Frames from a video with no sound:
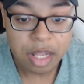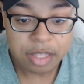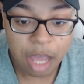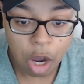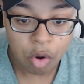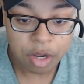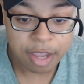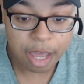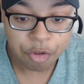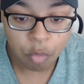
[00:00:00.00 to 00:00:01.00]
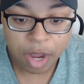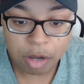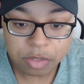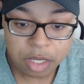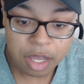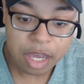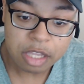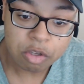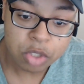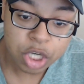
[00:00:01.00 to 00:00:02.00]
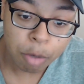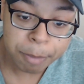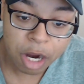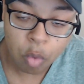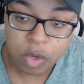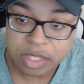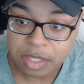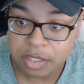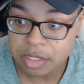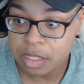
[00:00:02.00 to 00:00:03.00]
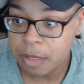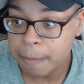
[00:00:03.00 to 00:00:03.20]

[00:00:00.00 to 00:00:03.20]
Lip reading: Now, gather around and you shall bear witness